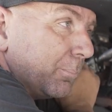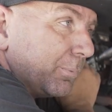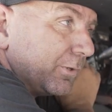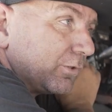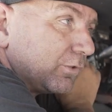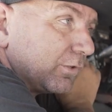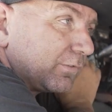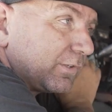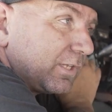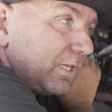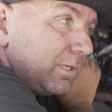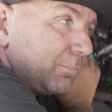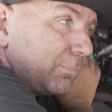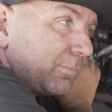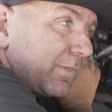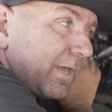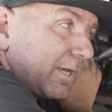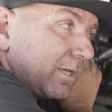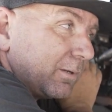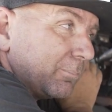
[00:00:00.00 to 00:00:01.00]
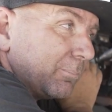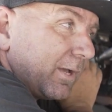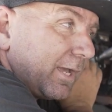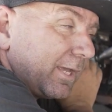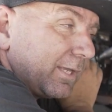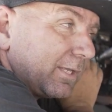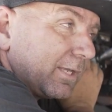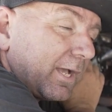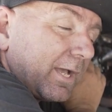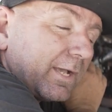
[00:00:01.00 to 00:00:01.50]
But just keep that in
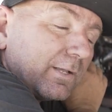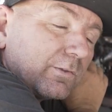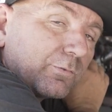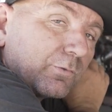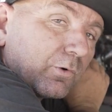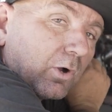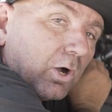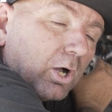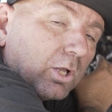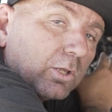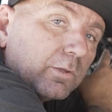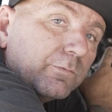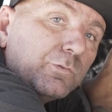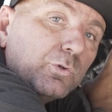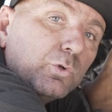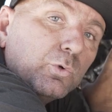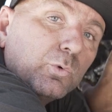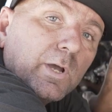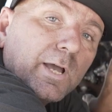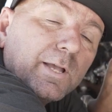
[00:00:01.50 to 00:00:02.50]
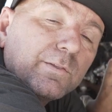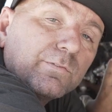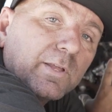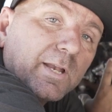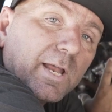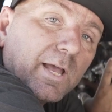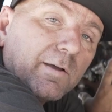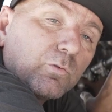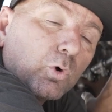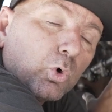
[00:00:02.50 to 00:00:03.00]
mind, guys, for all of you guys
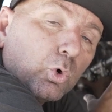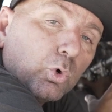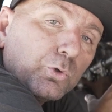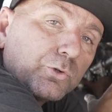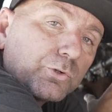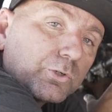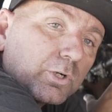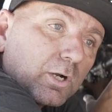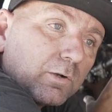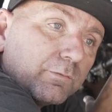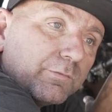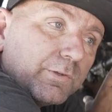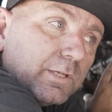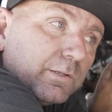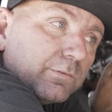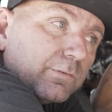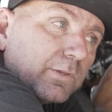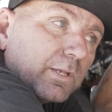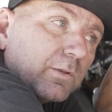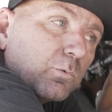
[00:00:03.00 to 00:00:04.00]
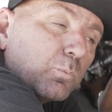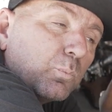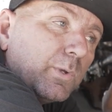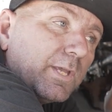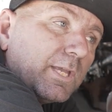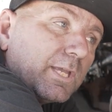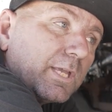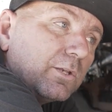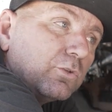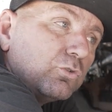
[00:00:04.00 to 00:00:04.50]
that have older RVs. And
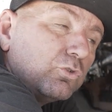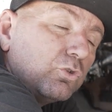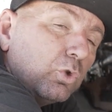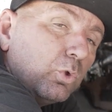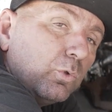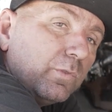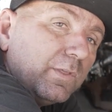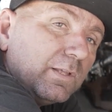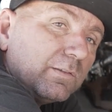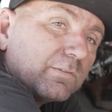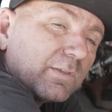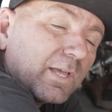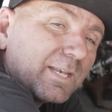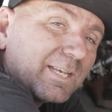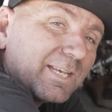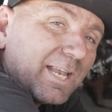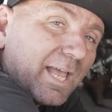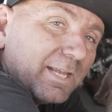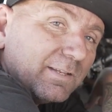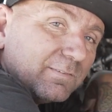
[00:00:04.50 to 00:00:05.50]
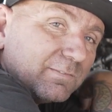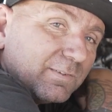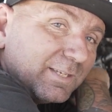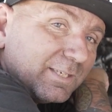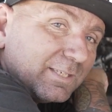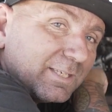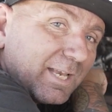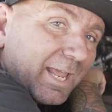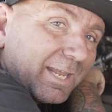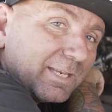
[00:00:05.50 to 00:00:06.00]
we can do these on
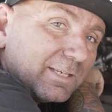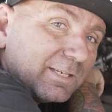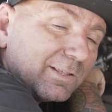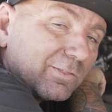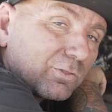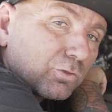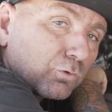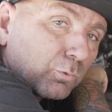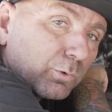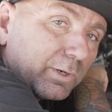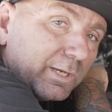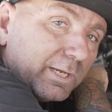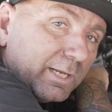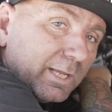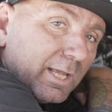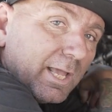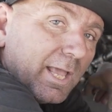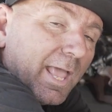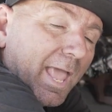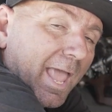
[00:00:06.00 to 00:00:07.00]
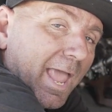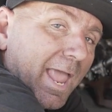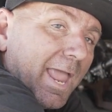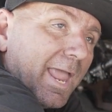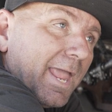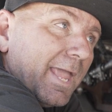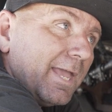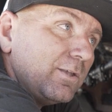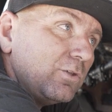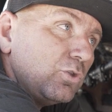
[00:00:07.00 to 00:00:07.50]
1993
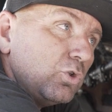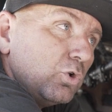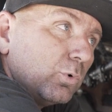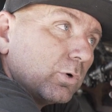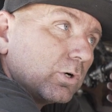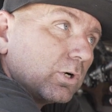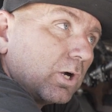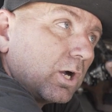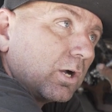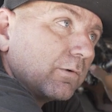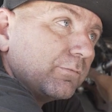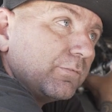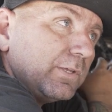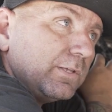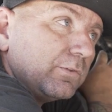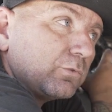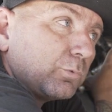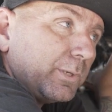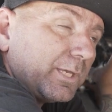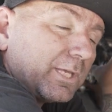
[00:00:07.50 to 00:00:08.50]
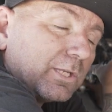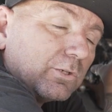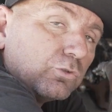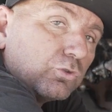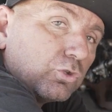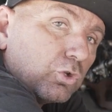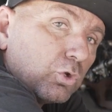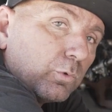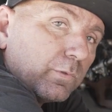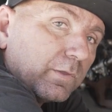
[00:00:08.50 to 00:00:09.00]
and newer RVs. We
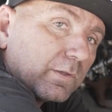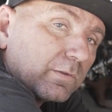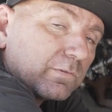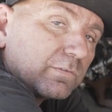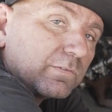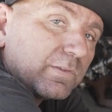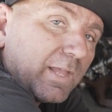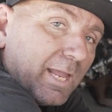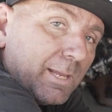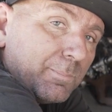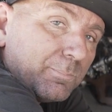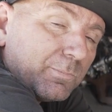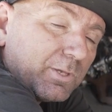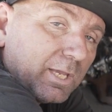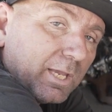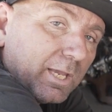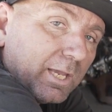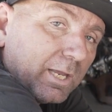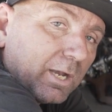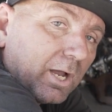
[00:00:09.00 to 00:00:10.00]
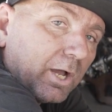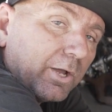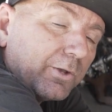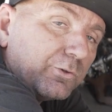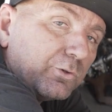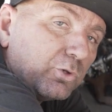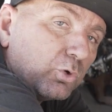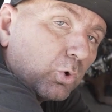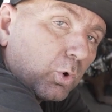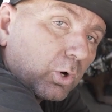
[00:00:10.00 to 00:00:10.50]
can do the same kit
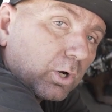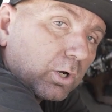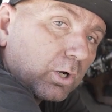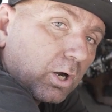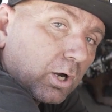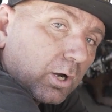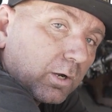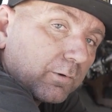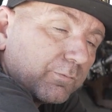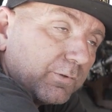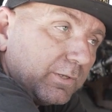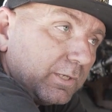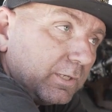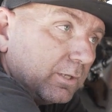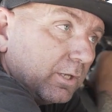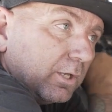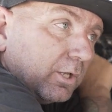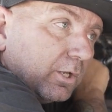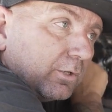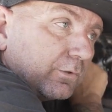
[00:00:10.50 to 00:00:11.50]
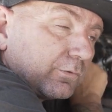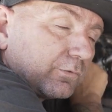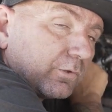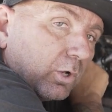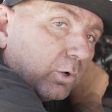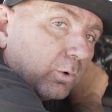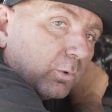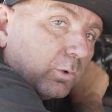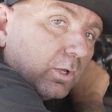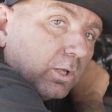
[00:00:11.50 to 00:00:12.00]
on your RV.
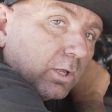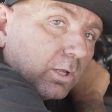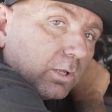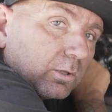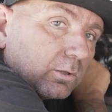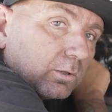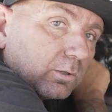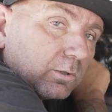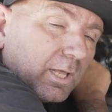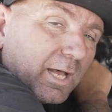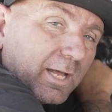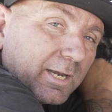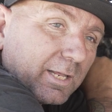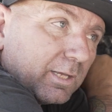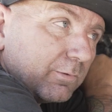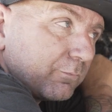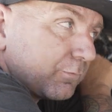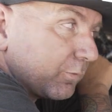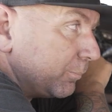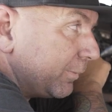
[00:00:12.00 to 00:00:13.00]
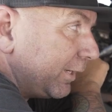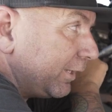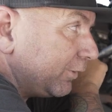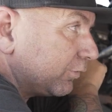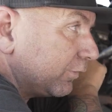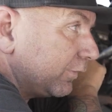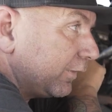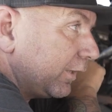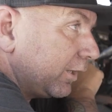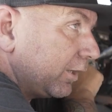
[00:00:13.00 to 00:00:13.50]
So a lot of
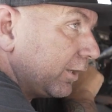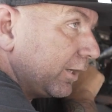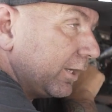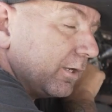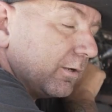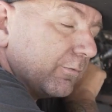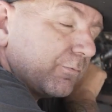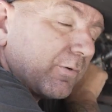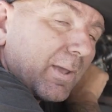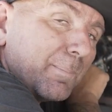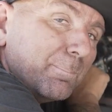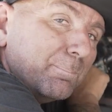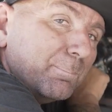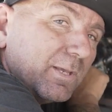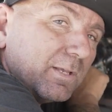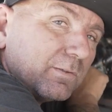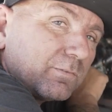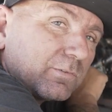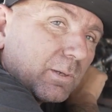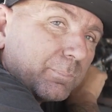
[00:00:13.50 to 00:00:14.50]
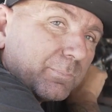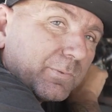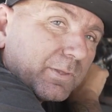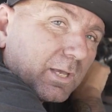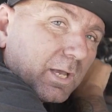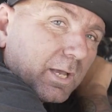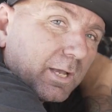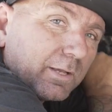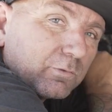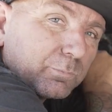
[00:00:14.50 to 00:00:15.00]
information there. And if I miss
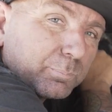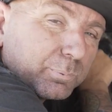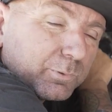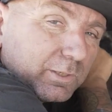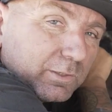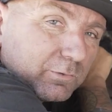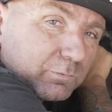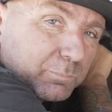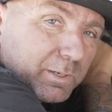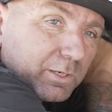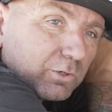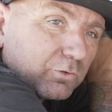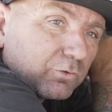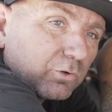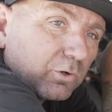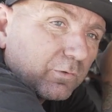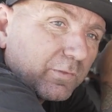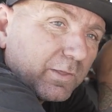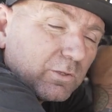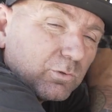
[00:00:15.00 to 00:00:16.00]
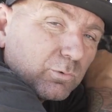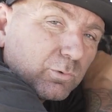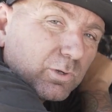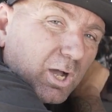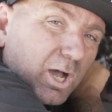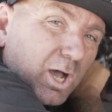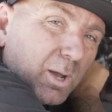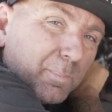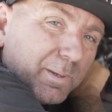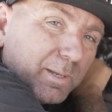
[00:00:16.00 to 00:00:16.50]
something, guys, please make sure that you
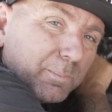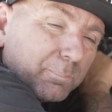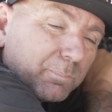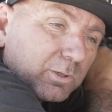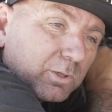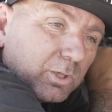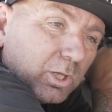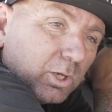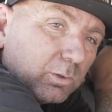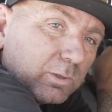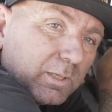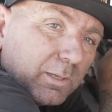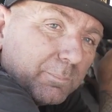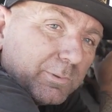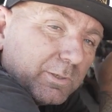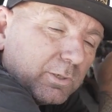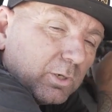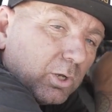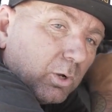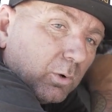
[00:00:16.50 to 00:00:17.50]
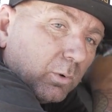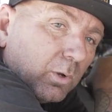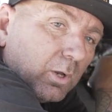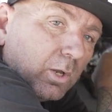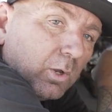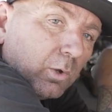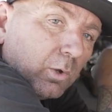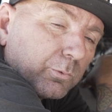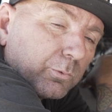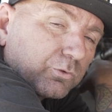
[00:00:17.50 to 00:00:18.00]
comment below. Let me know.
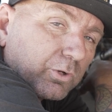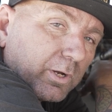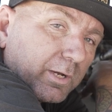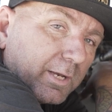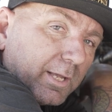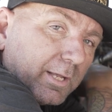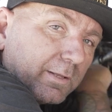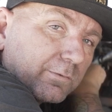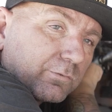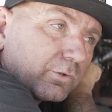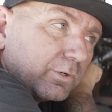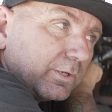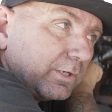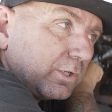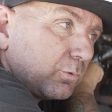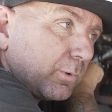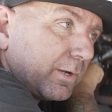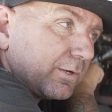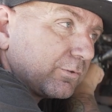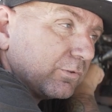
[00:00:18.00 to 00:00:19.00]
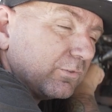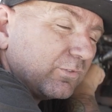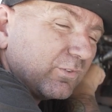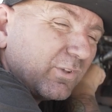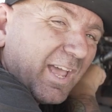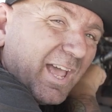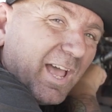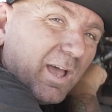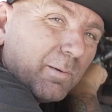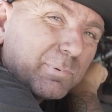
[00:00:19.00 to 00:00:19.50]
We'll try to answer any questions
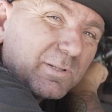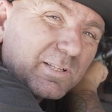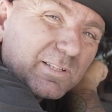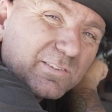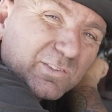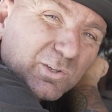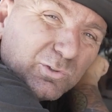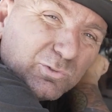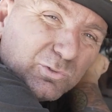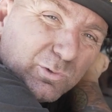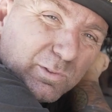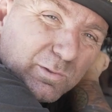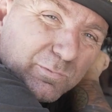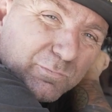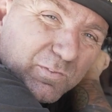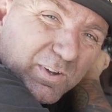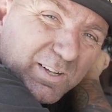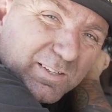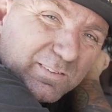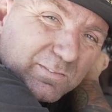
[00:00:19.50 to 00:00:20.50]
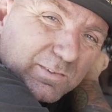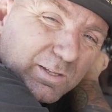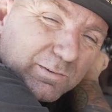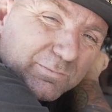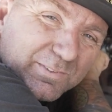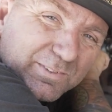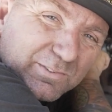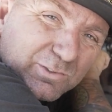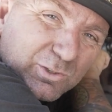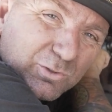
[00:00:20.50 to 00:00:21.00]
you have. But let's go do the fun
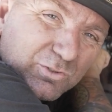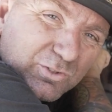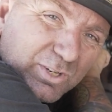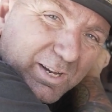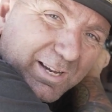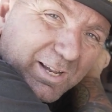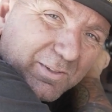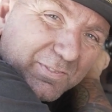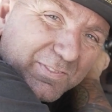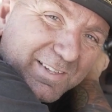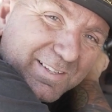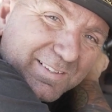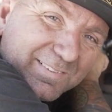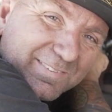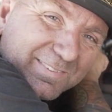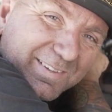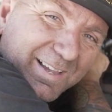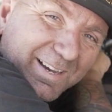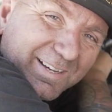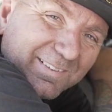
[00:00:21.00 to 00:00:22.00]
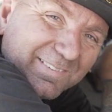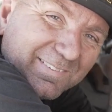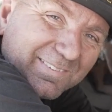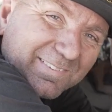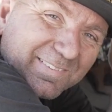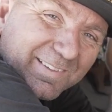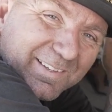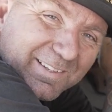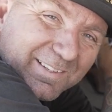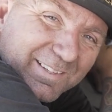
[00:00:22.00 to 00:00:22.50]
stuff. Let's go check out the inside of
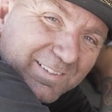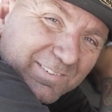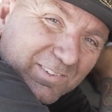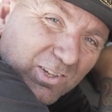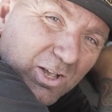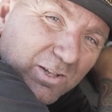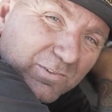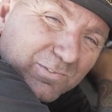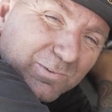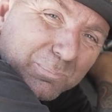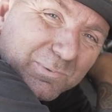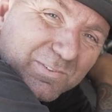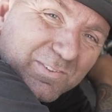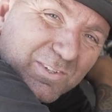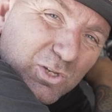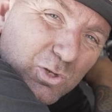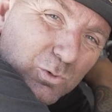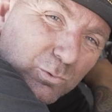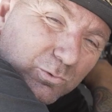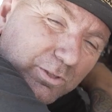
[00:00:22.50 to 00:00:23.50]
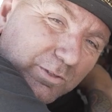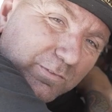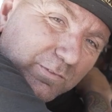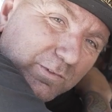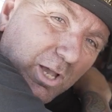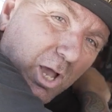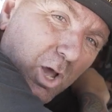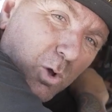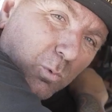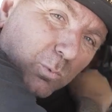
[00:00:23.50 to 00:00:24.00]
this thing. It's awesome. It's huge. Let's
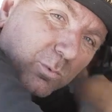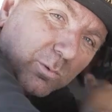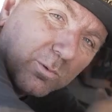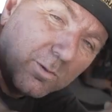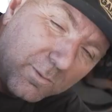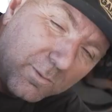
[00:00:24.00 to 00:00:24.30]
go.